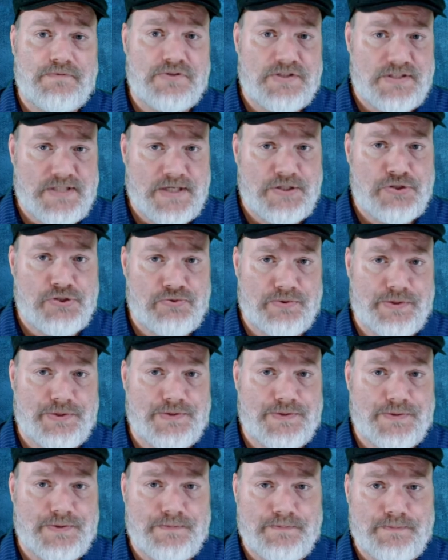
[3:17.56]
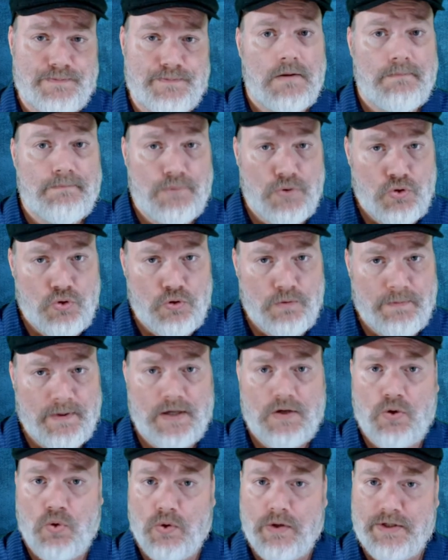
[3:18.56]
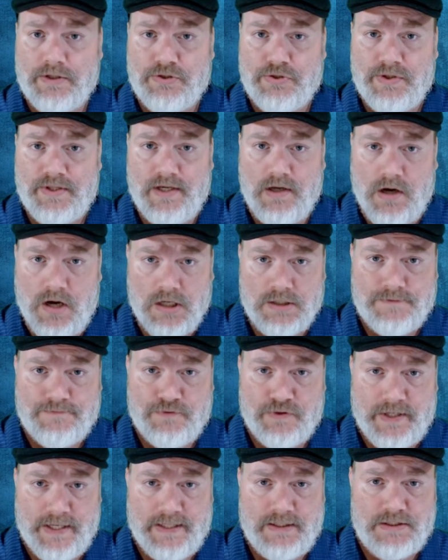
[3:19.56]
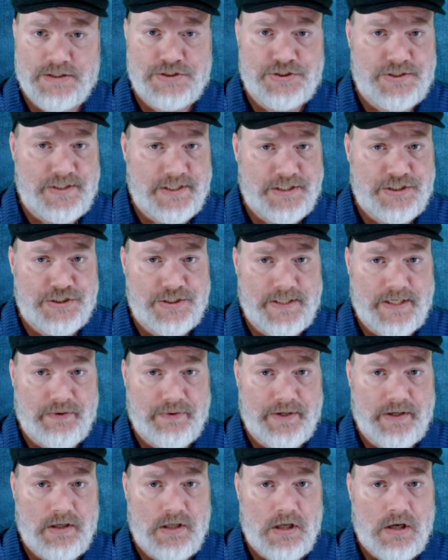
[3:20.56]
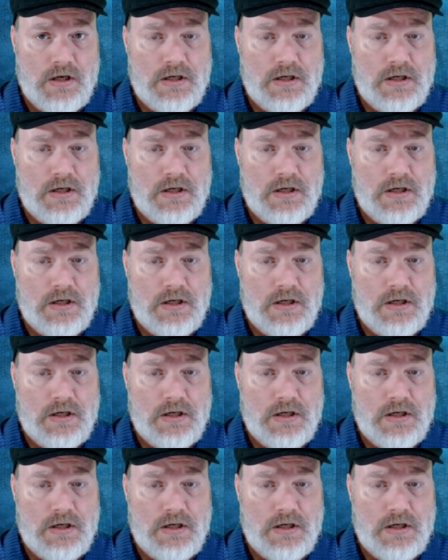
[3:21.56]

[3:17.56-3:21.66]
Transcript: centuries. Boob, according to the Oxford English Dictionary,